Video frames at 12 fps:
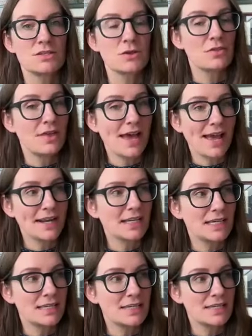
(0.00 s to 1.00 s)
So that
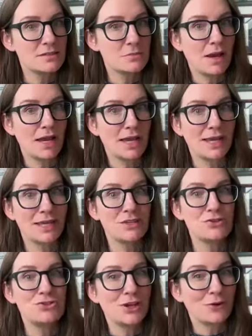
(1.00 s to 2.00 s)
is
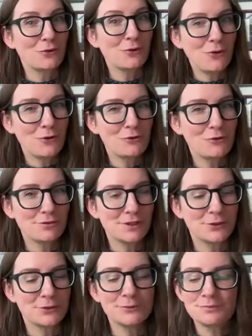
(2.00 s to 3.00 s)
my general
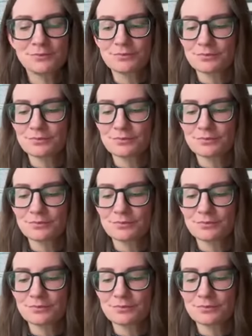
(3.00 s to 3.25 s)
overview.